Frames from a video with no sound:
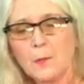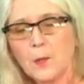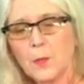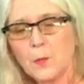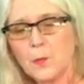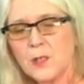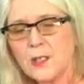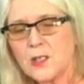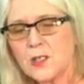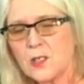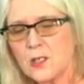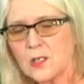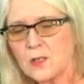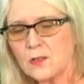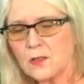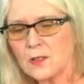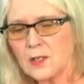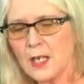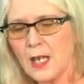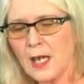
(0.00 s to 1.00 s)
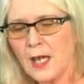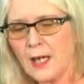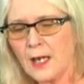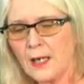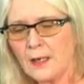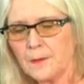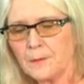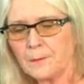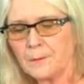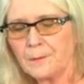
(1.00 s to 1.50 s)
But we do
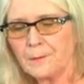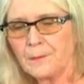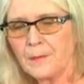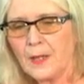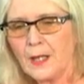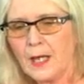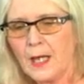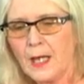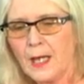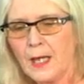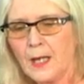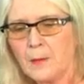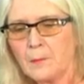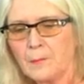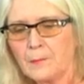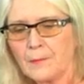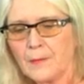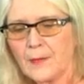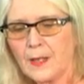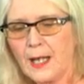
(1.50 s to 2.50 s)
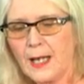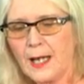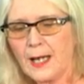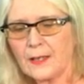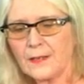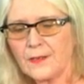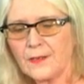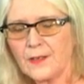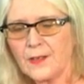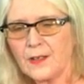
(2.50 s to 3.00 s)
that
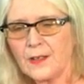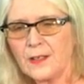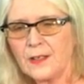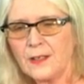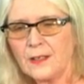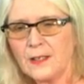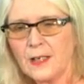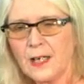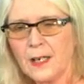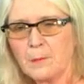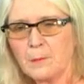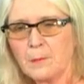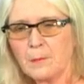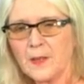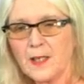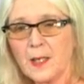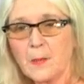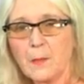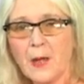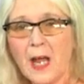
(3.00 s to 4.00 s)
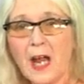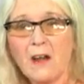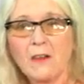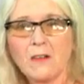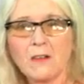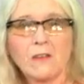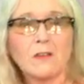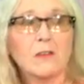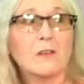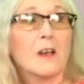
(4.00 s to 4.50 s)
at the
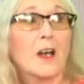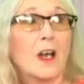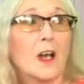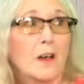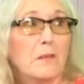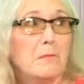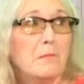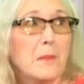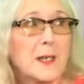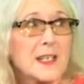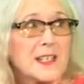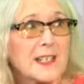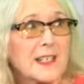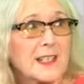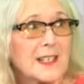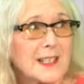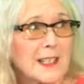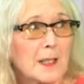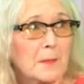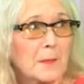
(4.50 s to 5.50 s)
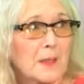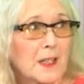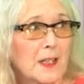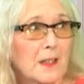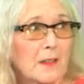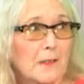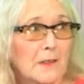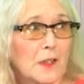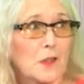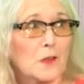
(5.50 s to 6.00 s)
peril of missing
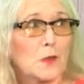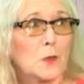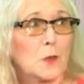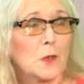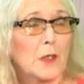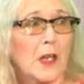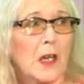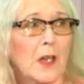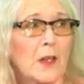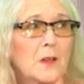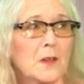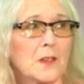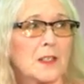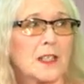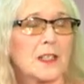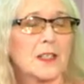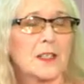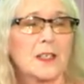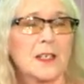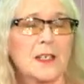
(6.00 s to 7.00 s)
something of our own out.